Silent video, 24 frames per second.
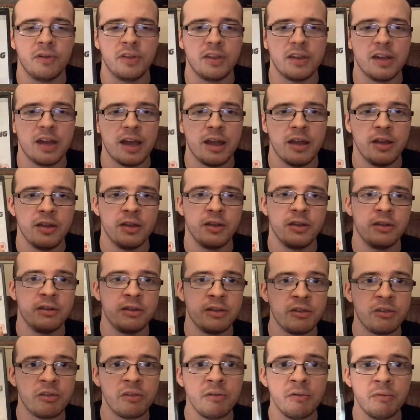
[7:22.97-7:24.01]
And yeah,
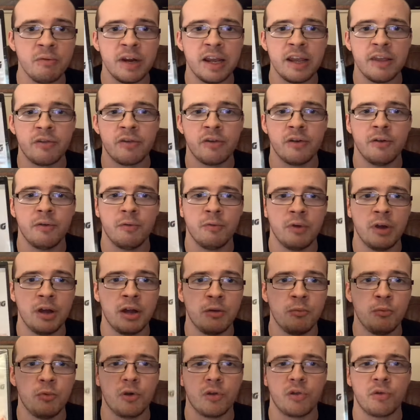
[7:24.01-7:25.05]
still need to
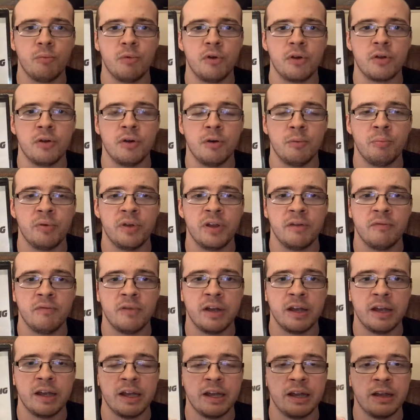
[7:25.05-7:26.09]
watch my copy of
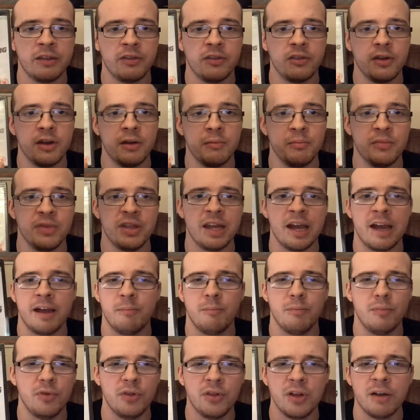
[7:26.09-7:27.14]
it, and yeah,
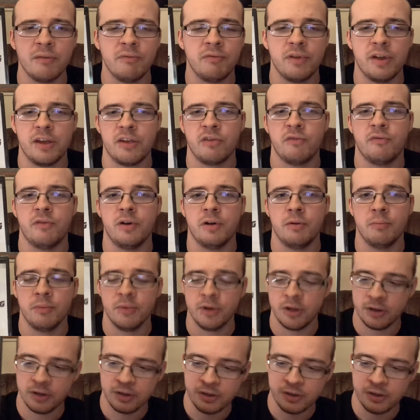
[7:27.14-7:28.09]
love this film,